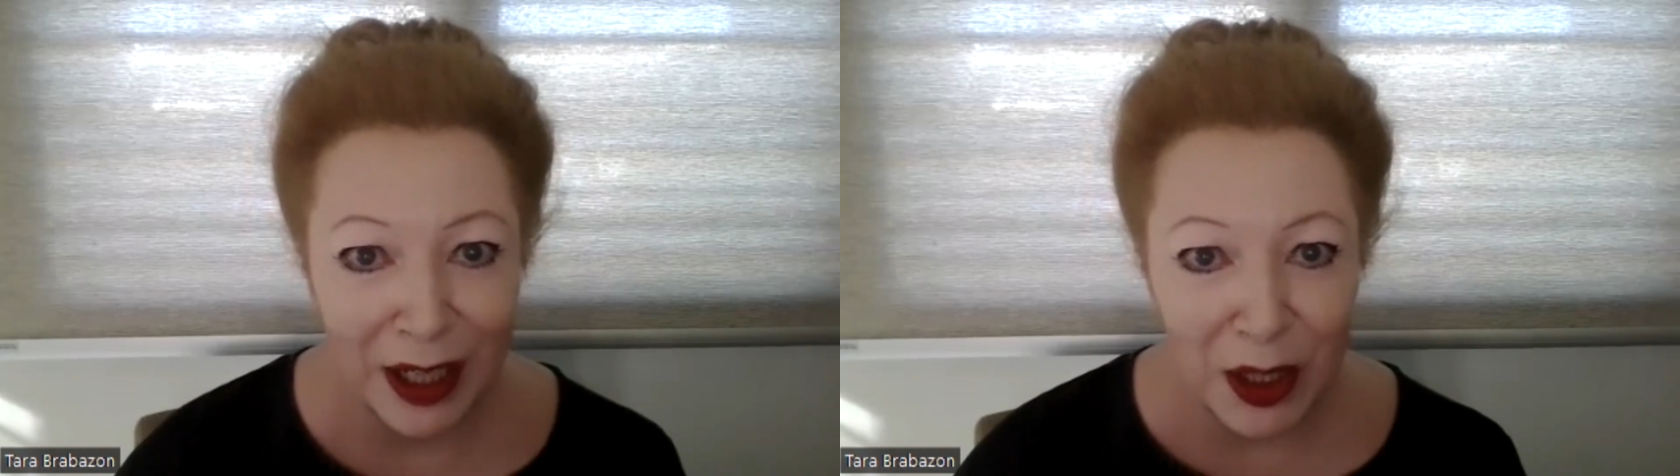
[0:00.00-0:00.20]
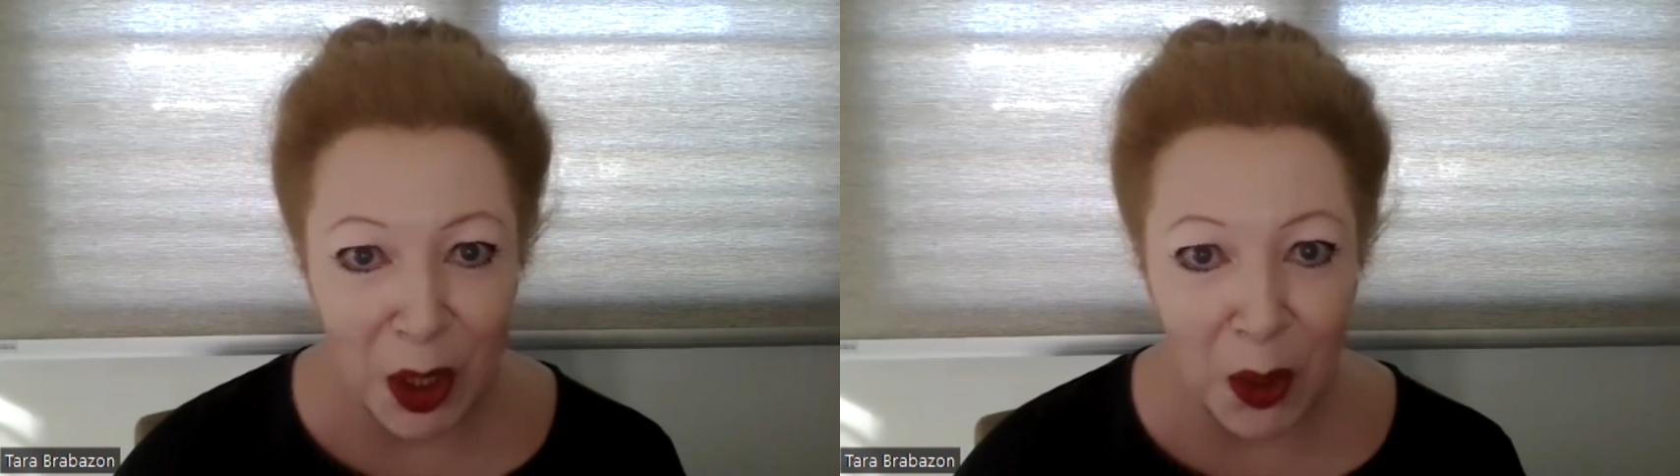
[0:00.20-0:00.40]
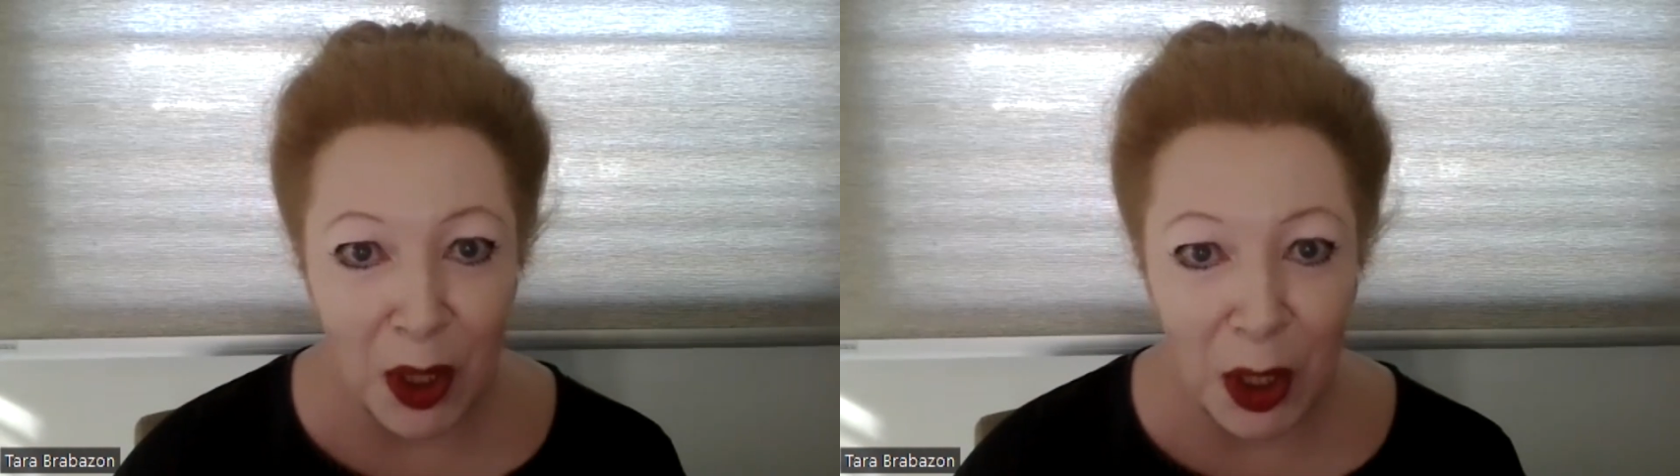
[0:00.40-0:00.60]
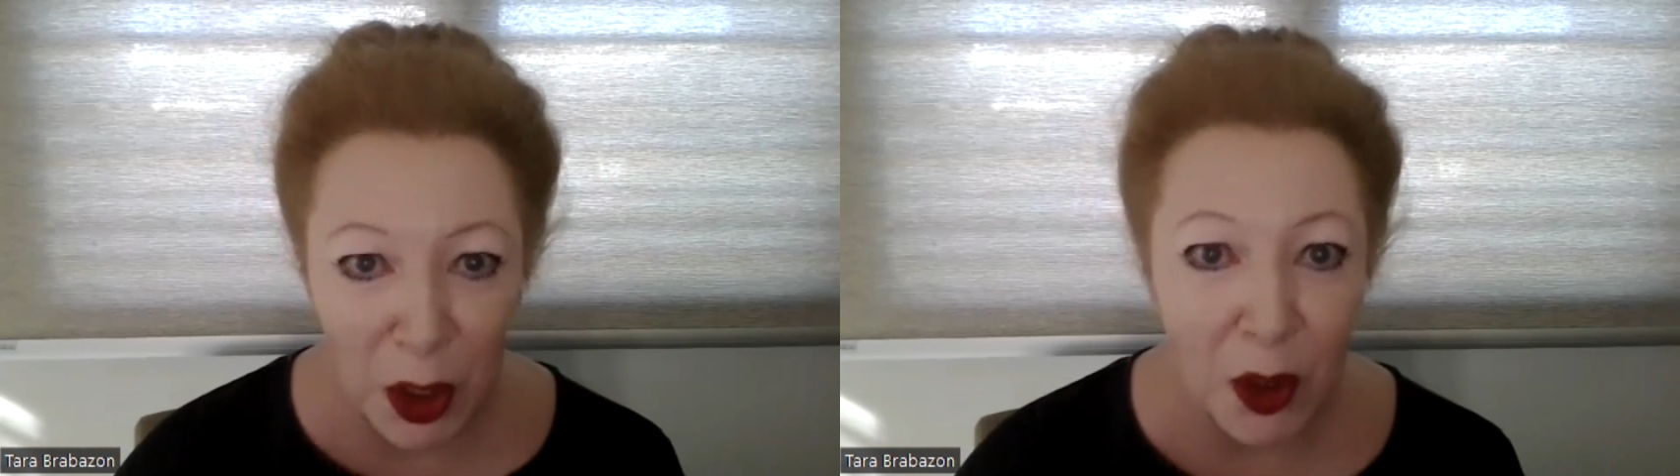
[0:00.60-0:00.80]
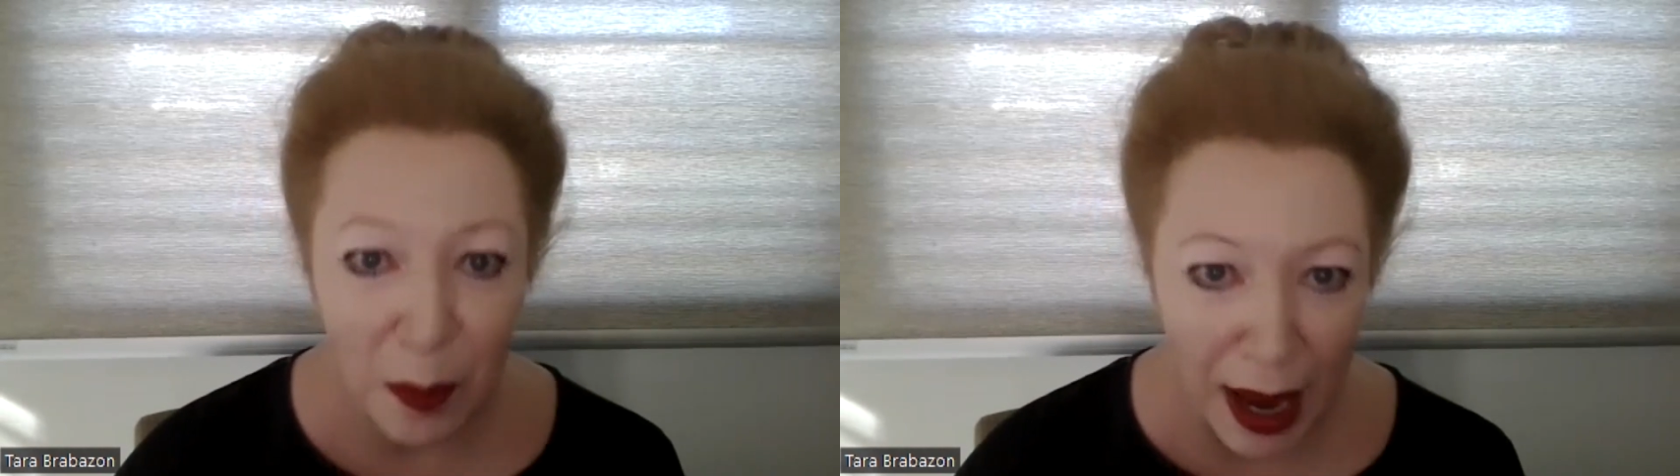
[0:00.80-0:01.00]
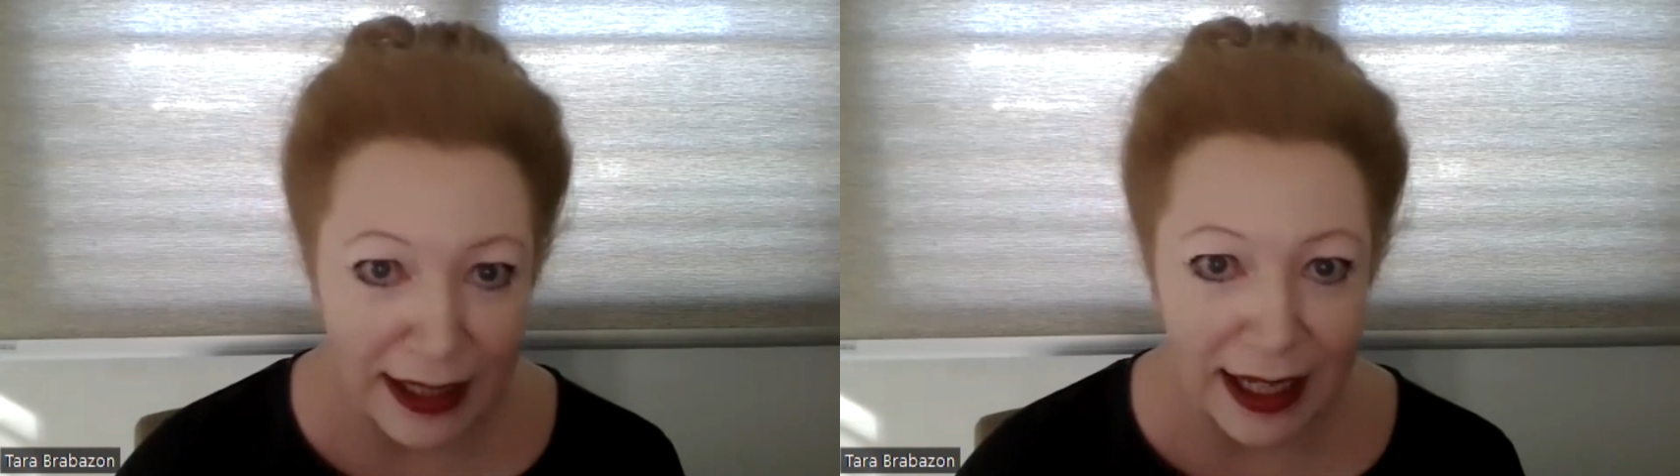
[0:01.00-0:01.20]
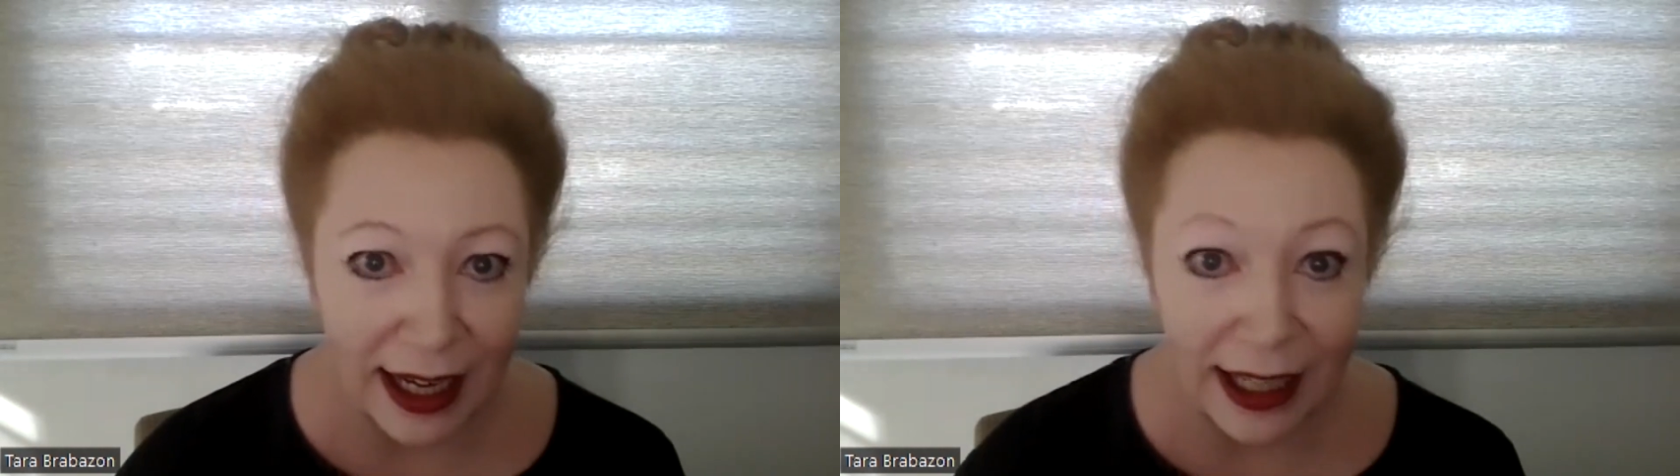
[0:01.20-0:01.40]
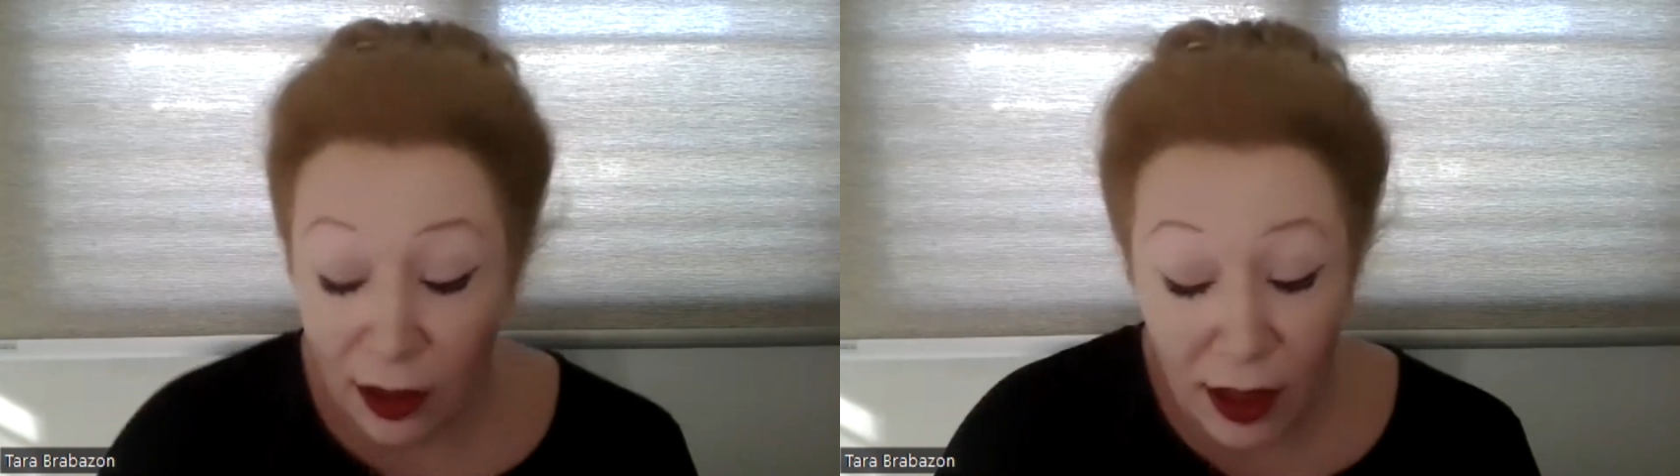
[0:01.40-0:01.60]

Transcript: So you matter. And I